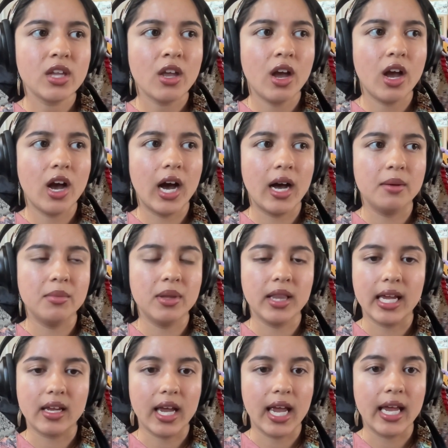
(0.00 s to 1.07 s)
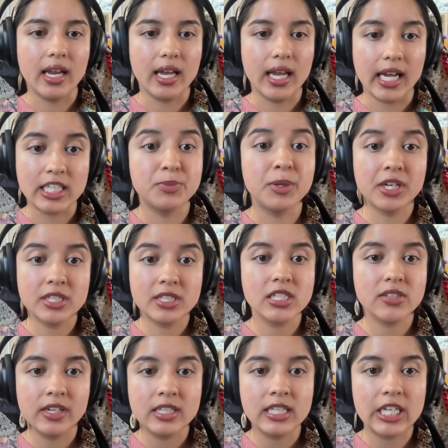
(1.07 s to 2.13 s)
experiences
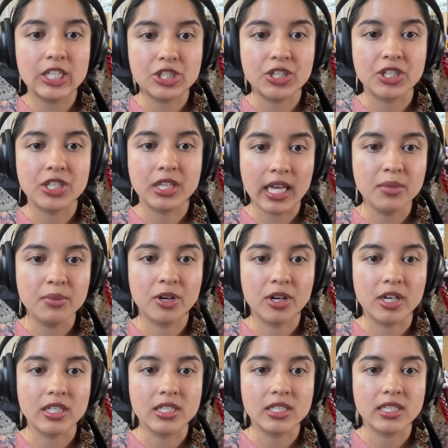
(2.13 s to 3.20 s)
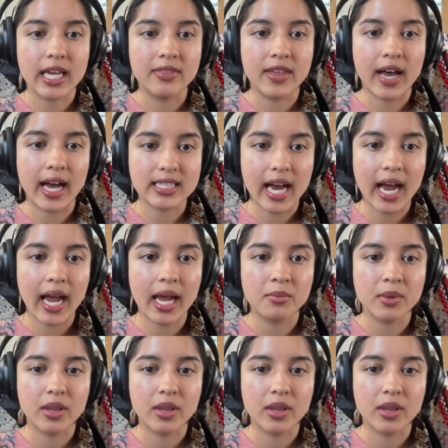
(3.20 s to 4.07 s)
of indentured laborers in that time,